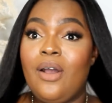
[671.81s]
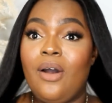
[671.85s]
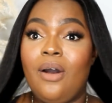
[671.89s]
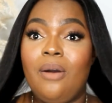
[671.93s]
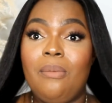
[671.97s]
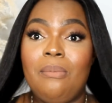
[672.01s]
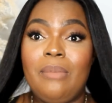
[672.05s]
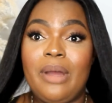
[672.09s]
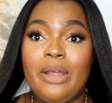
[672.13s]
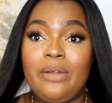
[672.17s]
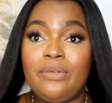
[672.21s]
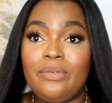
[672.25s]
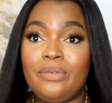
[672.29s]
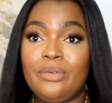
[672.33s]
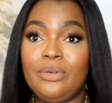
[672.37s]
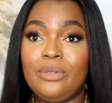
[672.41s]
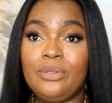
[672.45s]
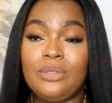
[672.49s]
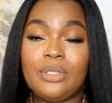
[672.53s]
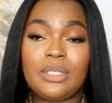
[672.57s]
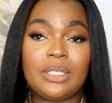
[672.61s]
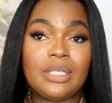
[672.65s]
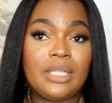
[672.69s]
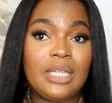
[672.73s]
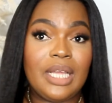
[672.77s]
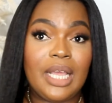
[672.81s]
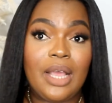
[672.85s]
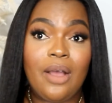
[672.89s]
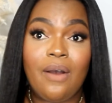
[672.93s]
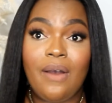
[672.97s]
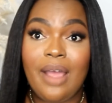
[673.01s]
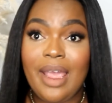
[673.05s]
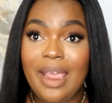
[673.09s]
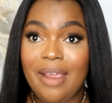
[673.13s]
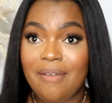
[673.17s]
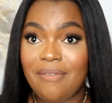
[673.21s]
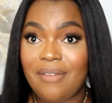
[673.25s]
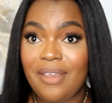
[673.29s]
got my roots, it
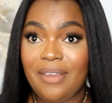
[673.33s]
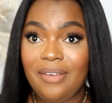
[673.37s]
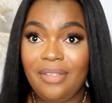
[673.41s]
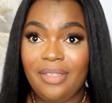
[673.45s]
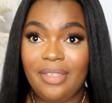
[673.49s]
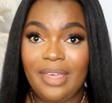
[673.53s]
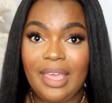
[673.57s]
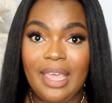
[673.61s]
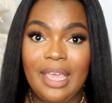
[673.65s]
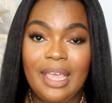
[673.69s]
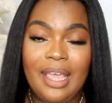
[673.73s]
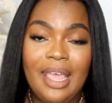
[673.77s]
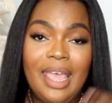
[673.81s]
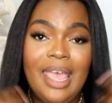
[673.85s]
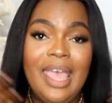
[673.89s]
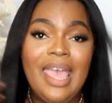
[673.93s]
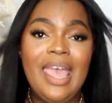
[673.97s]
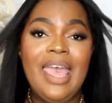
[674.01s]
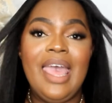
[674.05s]
got everything.